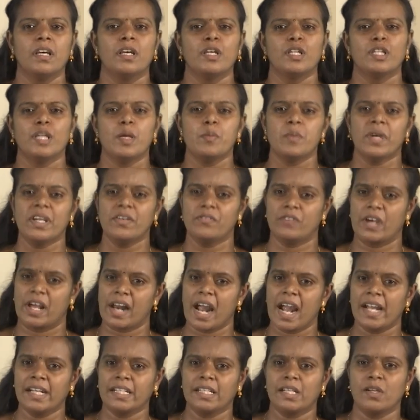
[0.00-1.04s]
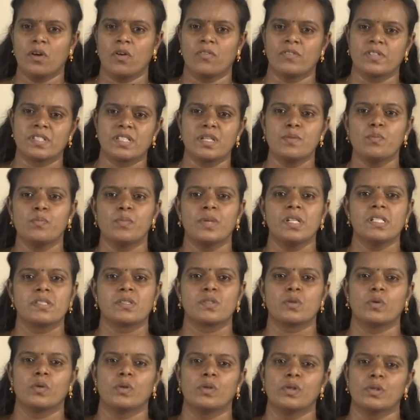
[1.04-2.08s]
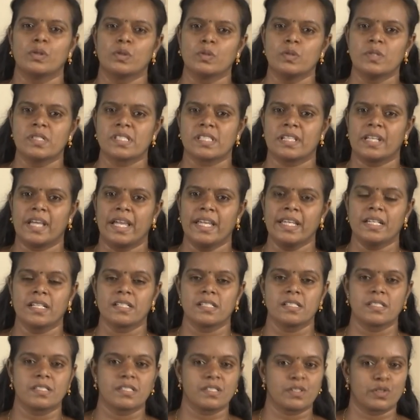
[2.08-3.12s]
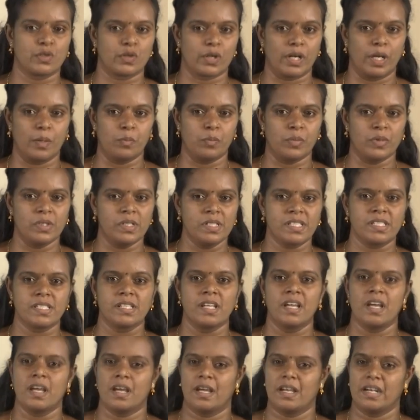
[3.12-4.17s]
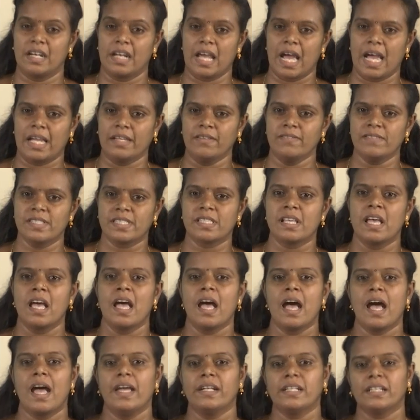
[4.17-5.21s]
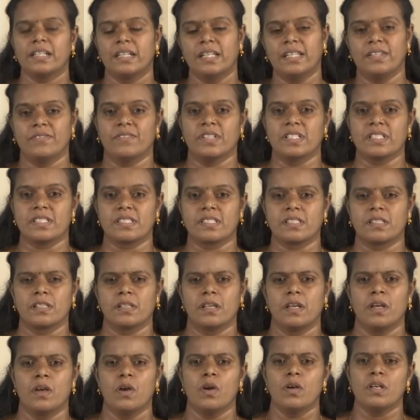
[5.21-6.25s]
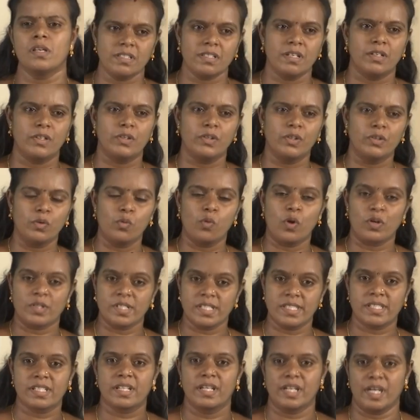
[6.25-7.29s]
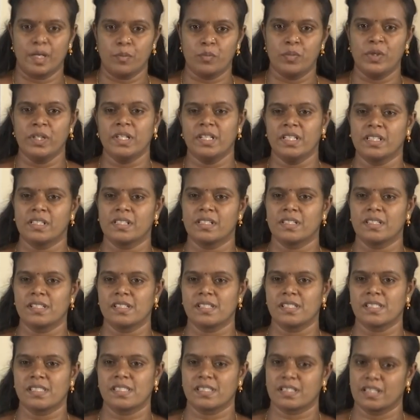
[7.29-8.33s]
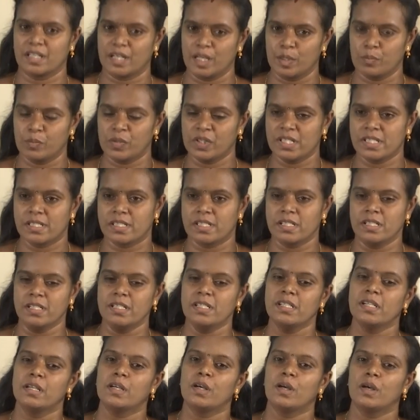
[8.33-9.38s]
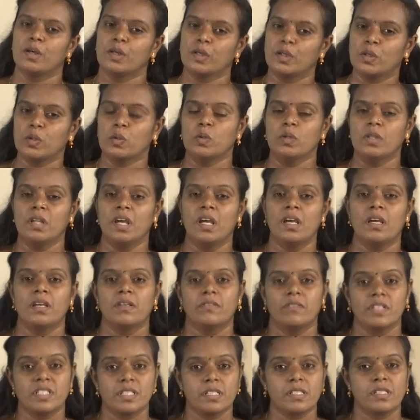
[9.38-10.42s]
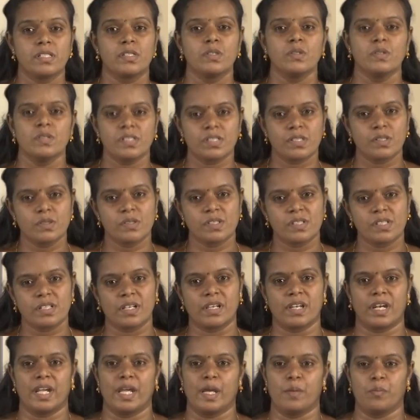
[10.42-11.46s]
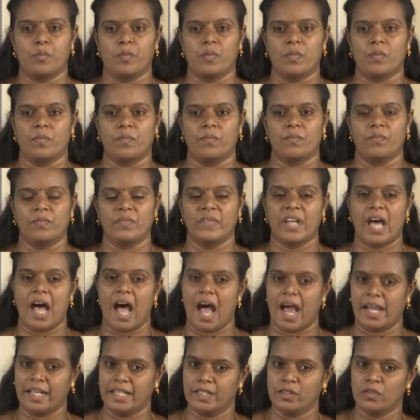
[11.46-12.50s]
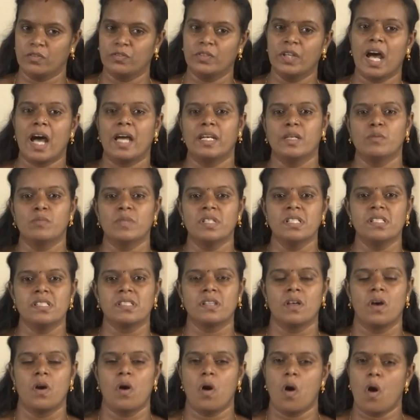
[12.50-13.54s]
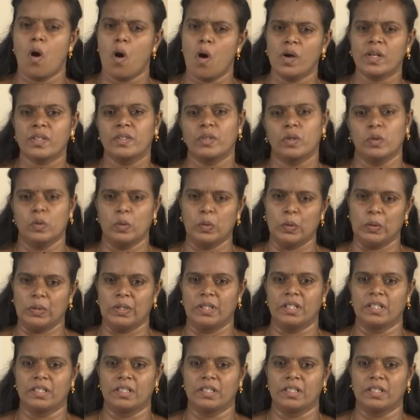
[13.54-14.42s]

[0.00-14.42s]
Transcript: They made variety of simple stone tools like scrapers, knives and cleavers. Do you know what is scraper? Scraper is a tool which is used to scrape the hide of the animals or the wood.